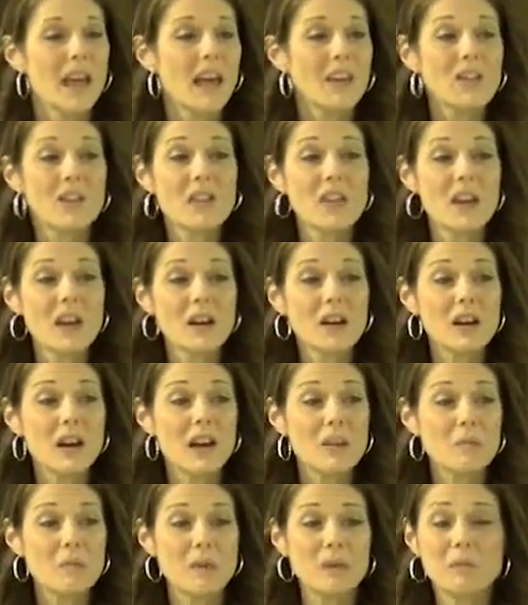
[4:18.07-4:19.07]
And there
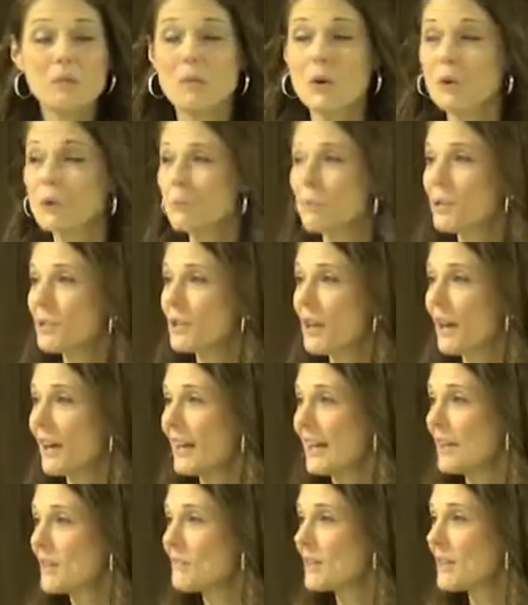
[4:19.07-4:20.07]
have been multiple
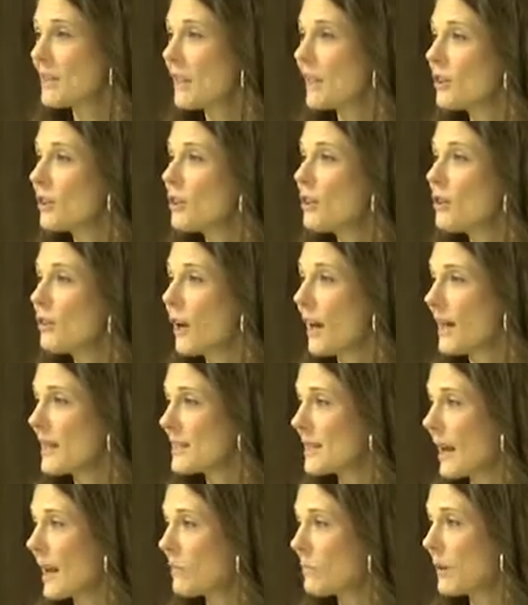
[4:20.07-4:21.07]
times that you
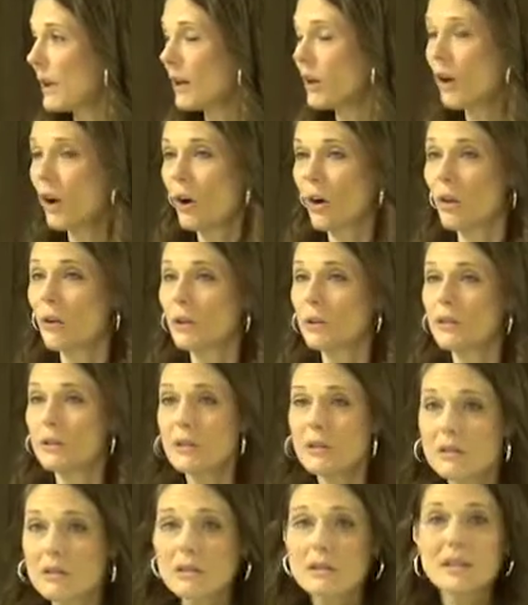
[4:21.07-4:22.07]
guys have been called
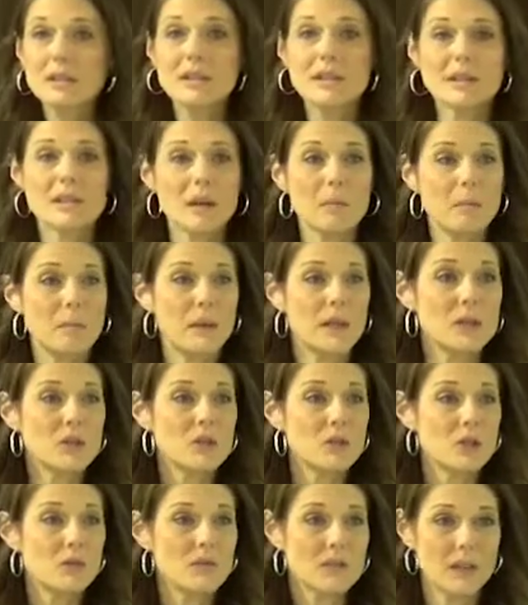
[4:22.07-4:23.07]
to step
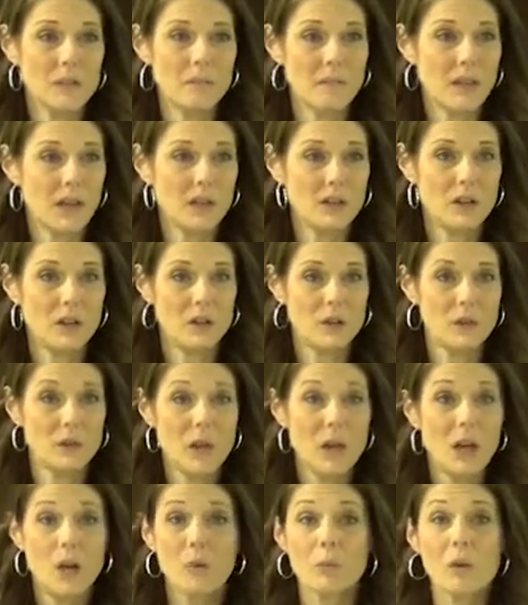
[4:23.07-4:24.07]
into something new.
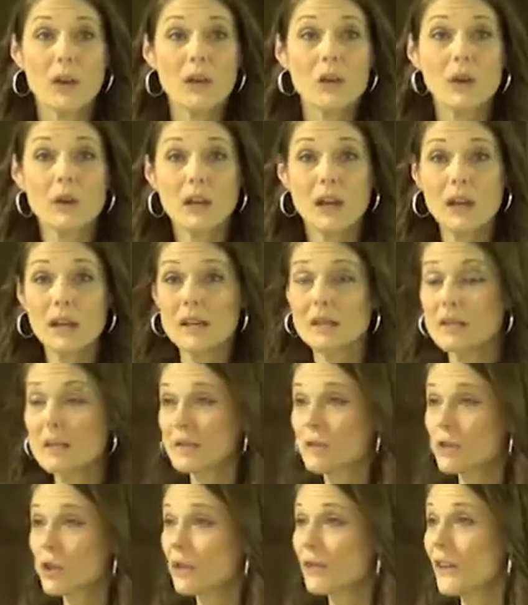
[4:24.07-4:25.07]
Whether it's
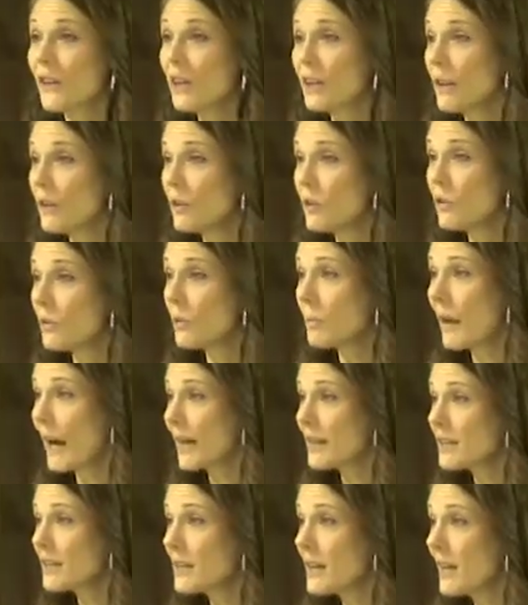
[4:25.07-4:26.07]
serving in a new
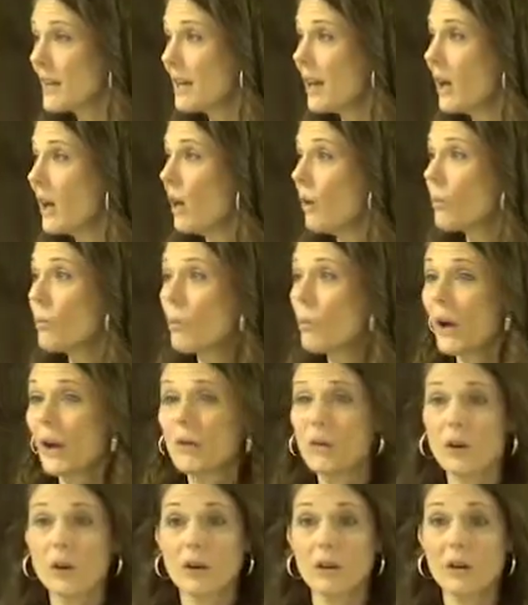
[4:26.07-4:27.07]
capacity,
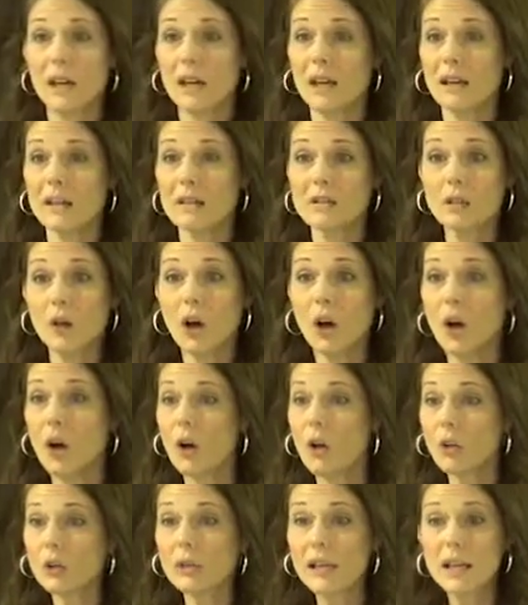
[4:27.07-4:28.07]
whether it's
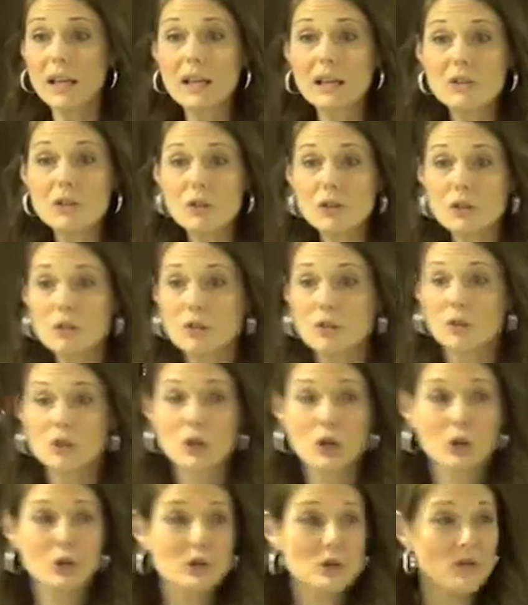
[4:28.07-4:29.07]
called into the
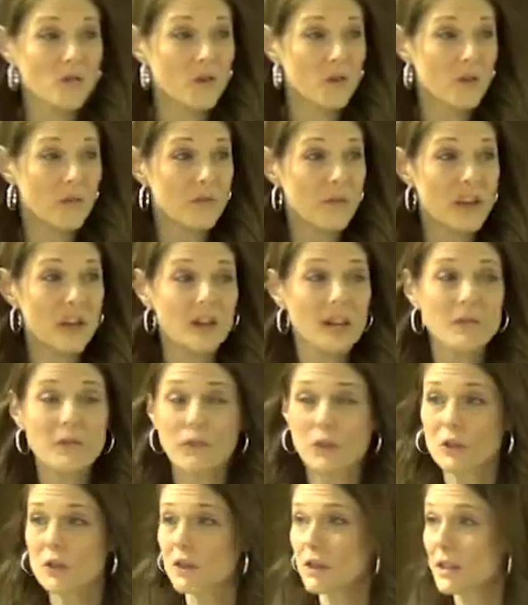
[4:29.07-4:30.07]
church for the very
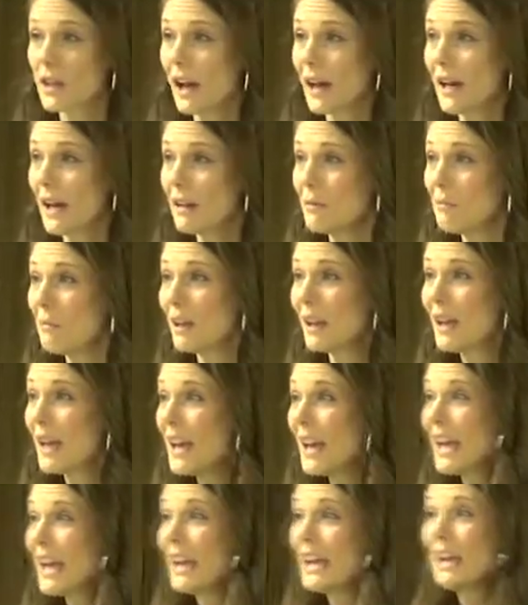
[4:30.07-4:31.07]
first time,
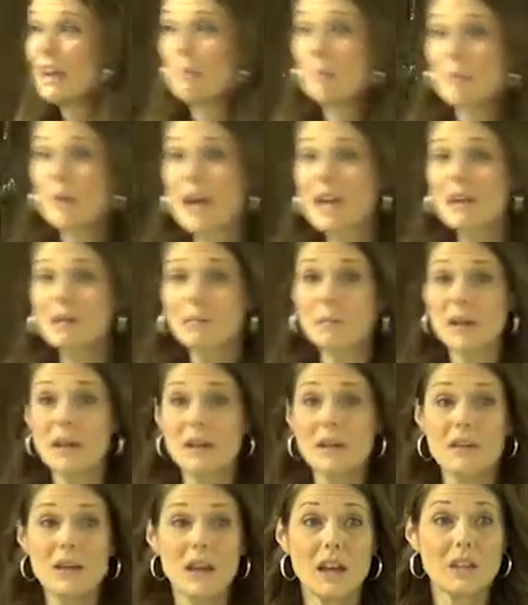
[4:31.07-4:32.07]
it may
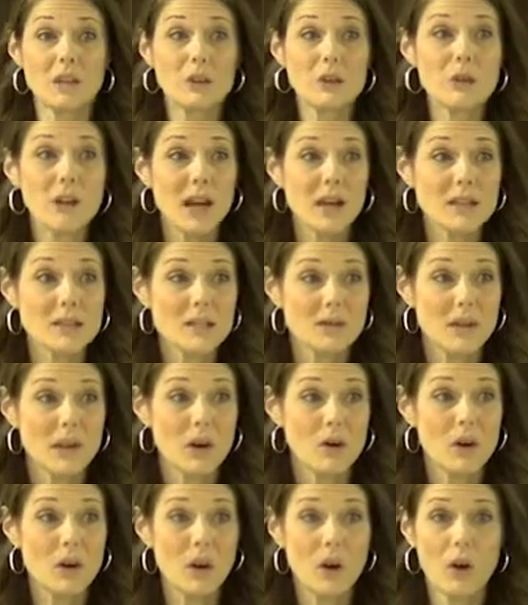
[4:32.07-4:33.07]
be that you guys
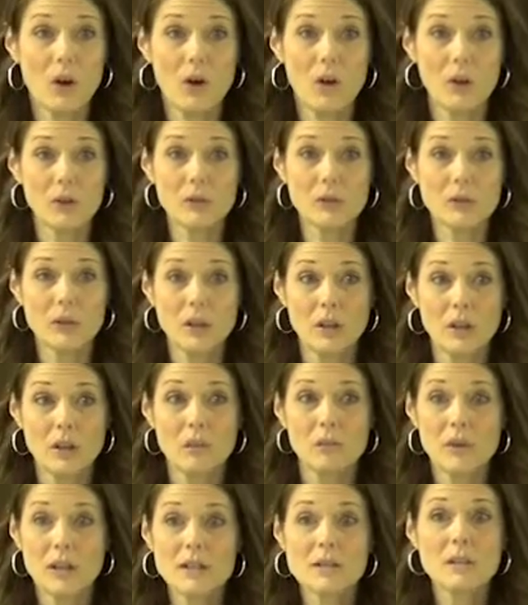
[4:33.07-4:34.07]
felt called
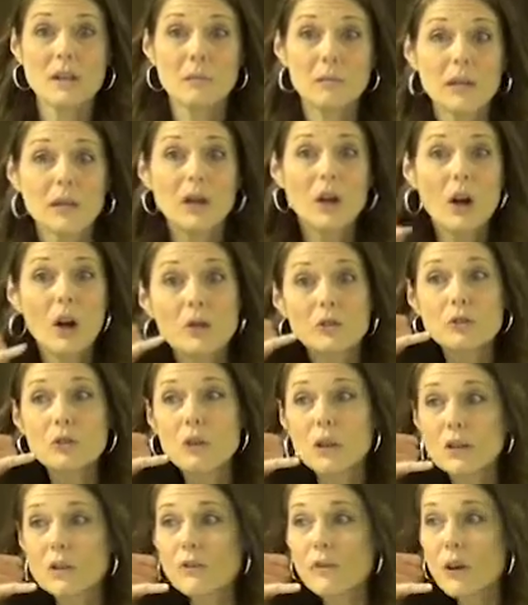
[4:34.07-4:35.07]
when somebody called you
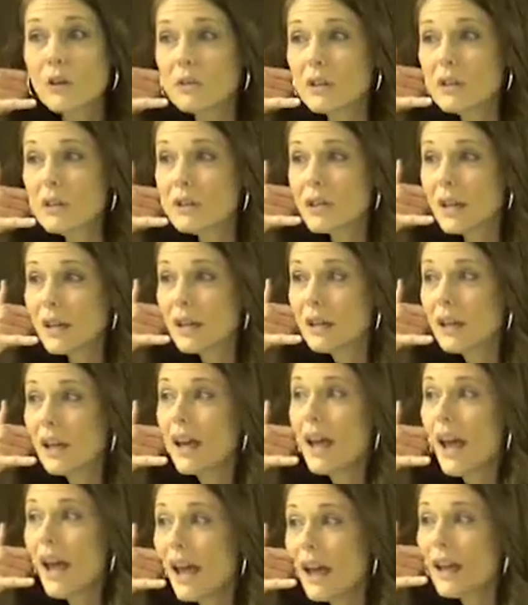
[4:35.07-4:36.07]
on the phone and said,
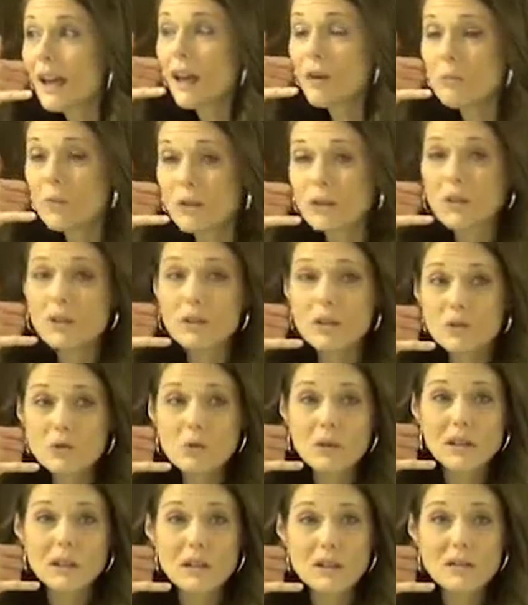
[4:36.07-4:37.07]
hey, I want you to
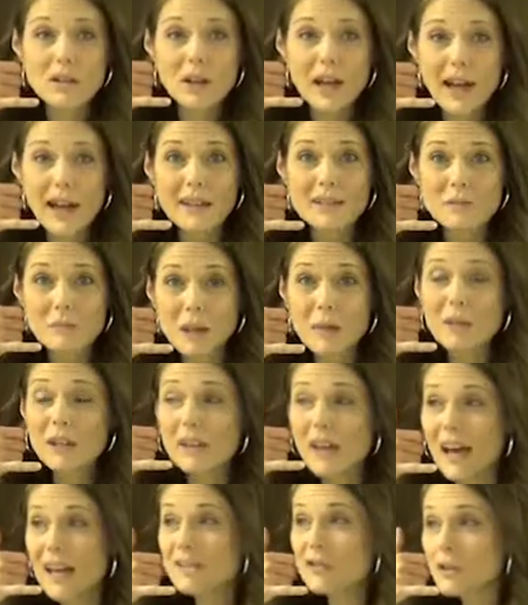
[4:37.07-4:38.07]
join this class. Maybe
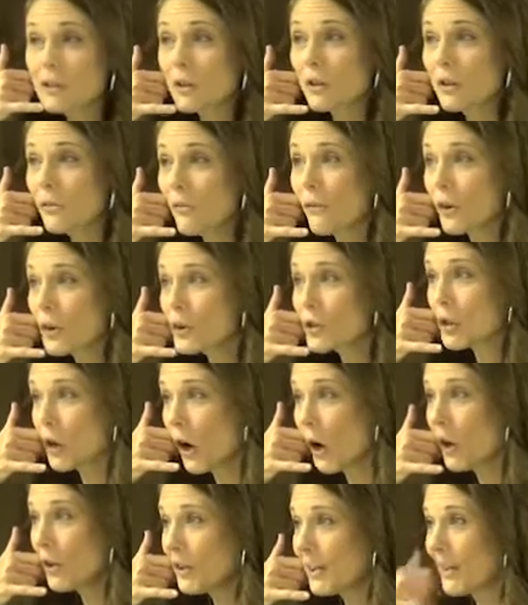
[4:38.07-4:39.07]
that's your first
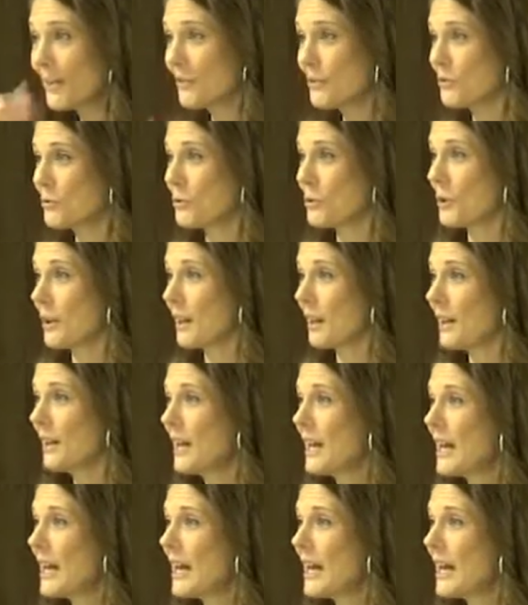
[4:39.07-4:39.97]
calling story.